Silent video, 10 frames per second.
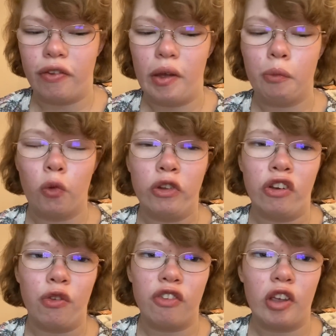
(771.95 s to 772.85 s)
I'm going to
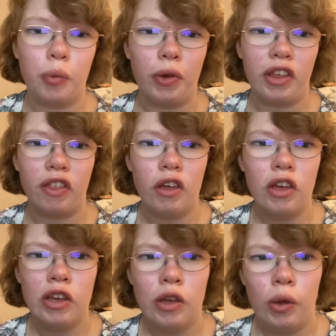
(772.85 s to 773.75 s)
stick with
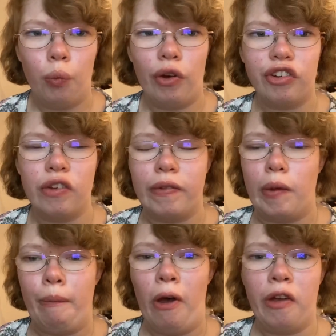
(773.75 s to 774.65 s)
watching
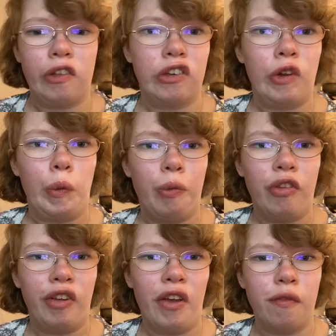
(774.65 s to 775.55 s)
some AuthorTube
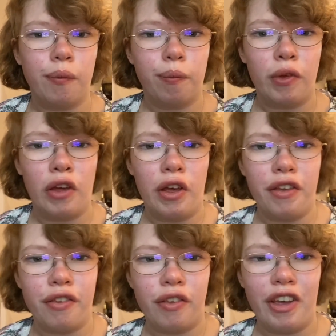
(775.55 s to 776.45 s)
stuff
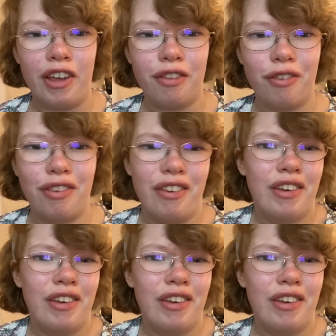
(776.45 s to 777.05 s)
because it's